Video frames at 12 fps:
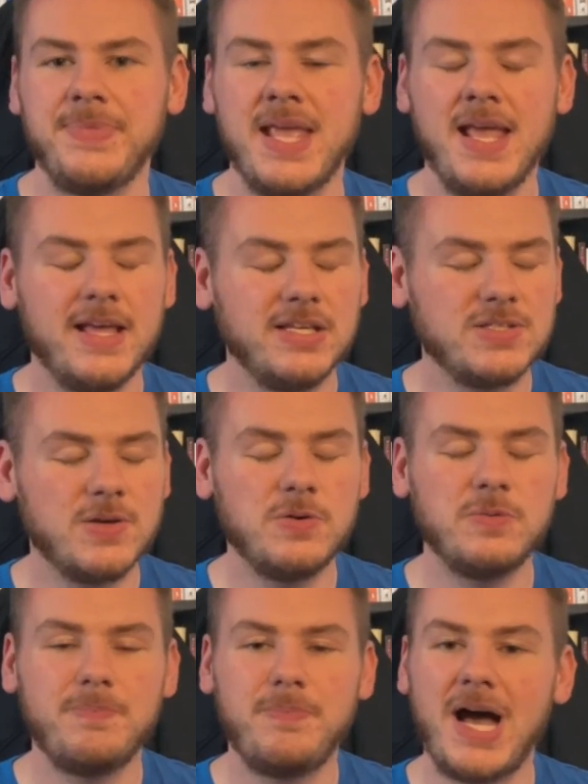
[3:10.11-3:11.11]
So
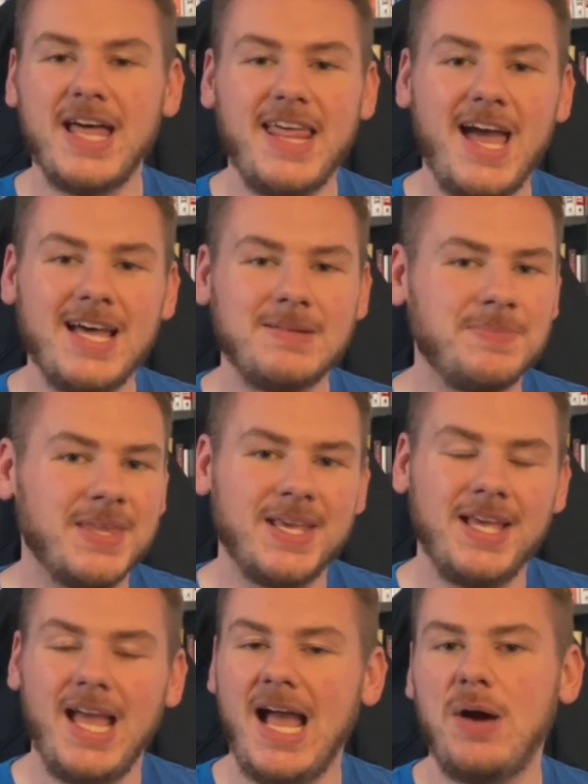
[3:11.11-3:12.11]
by that,
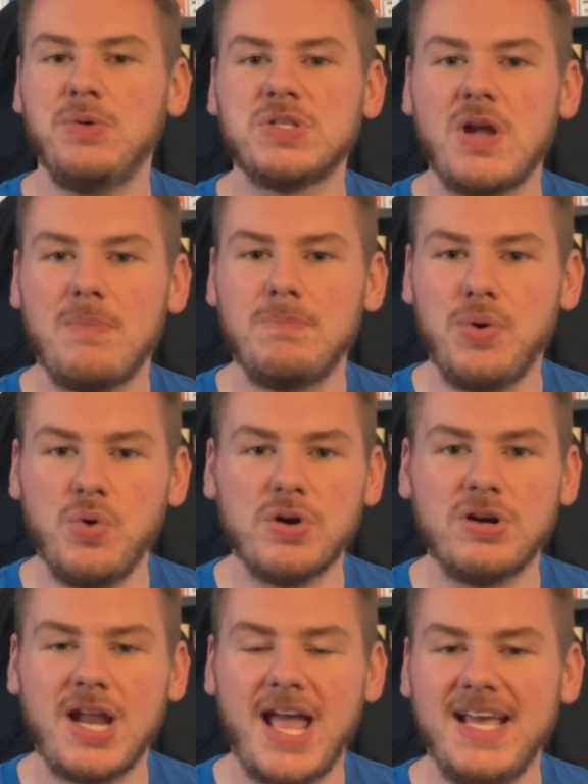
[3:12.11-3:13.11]
I was not born
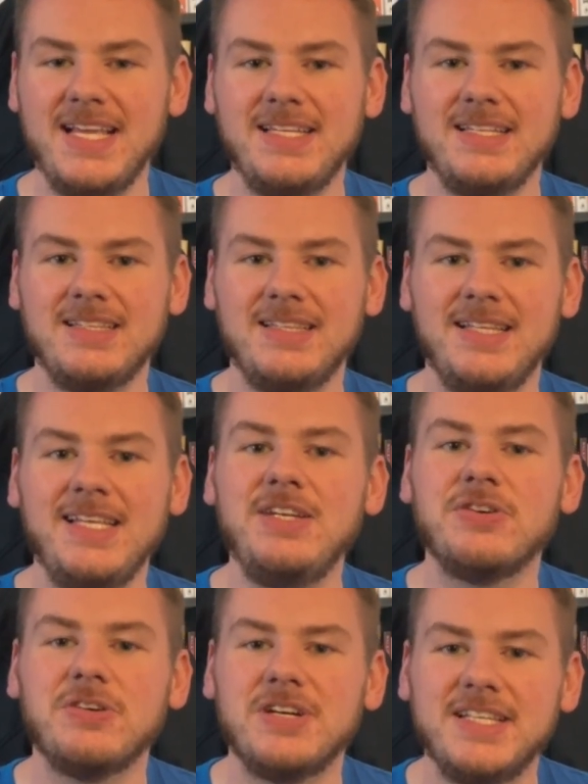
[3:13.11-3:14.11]
a leader
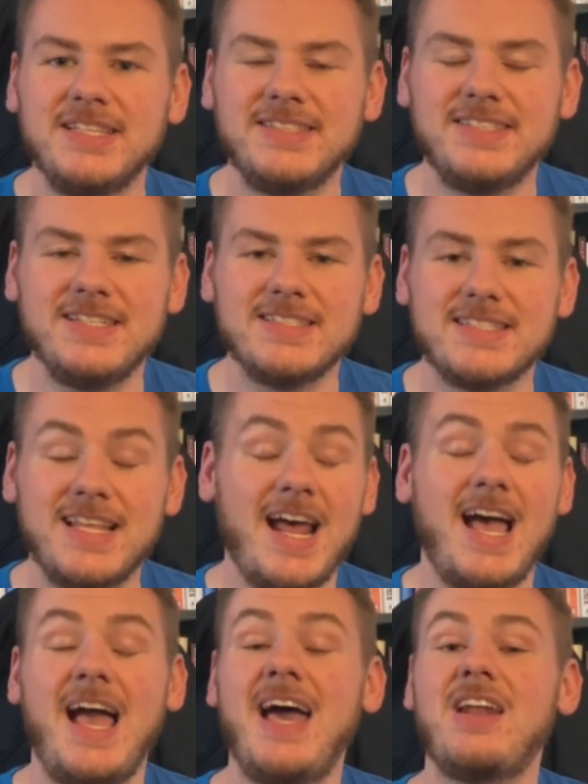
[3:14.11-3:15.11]
in the sense that I
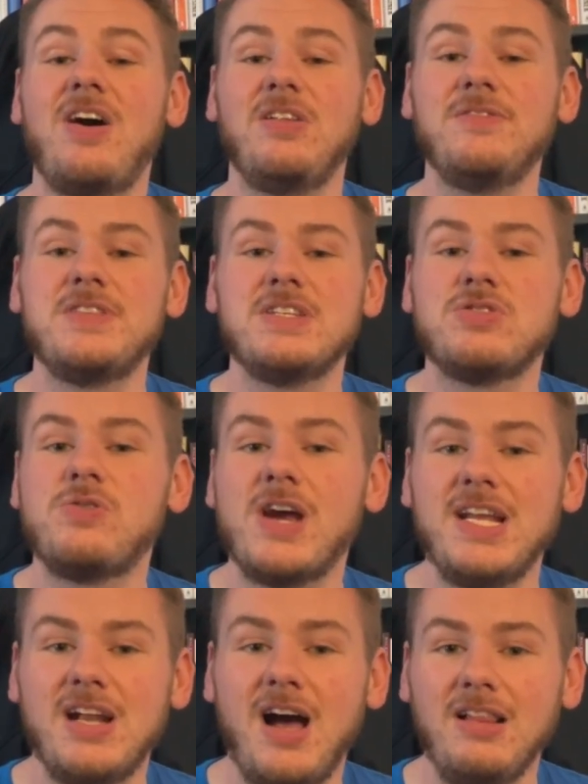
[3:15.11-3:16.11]
had all of this great
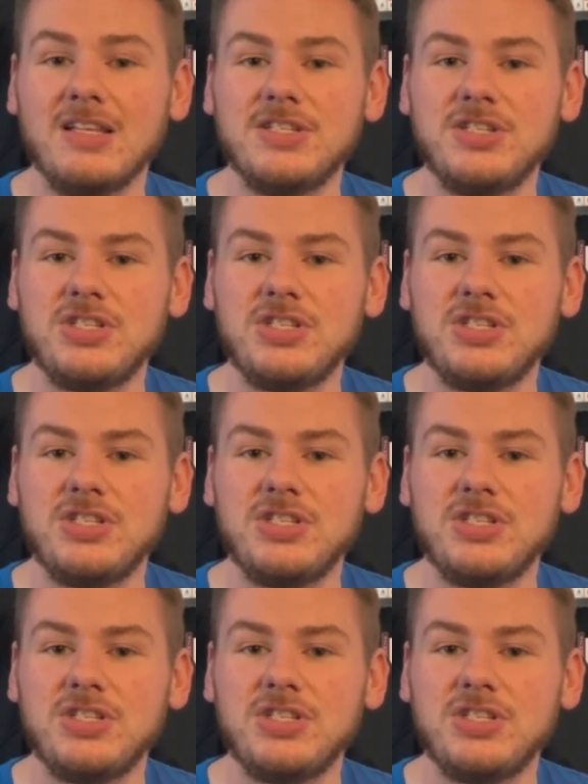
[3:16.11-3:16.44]
knowledge.